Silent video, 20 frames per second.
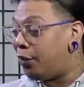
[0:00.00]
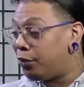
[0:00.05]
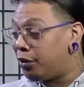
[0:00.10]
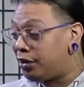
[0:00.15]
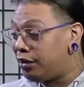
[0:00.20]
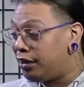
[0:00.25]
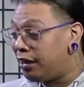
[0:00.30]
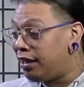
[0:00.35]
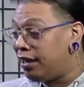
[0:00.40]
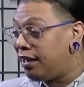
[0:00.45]

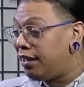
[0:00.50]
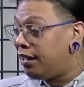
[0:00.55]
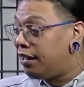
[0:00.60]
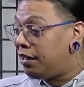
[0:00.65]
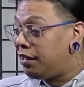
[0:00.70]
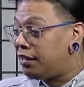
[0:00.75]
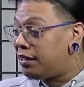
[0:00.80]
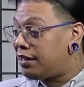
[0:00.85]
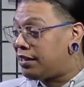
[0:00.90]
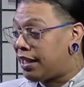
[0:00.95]
would
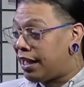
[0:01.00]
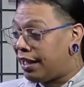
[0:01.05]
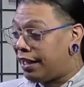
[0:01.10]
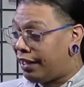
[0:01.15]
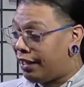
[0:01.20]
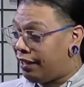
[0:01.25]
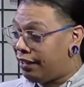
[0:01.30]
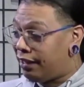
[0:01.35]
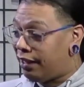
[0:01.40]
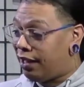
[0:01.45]

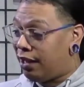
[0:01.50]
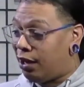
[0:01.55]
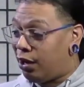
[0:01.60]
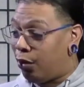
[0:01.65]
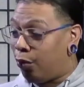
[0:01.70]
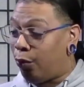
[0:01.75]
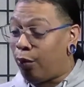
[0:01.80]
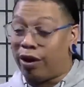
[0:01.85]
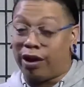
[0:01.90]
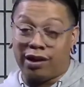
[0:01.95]
say
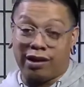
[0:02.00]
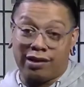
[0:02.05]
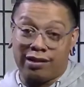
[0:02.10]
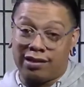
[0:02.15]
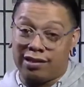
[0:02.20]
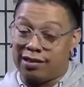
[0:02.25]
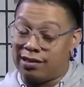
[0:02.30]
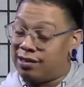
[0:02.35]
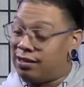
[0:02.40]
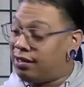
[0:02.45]
uh,
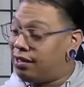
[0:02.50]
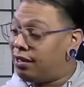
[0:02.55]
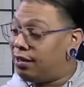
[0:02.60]
works,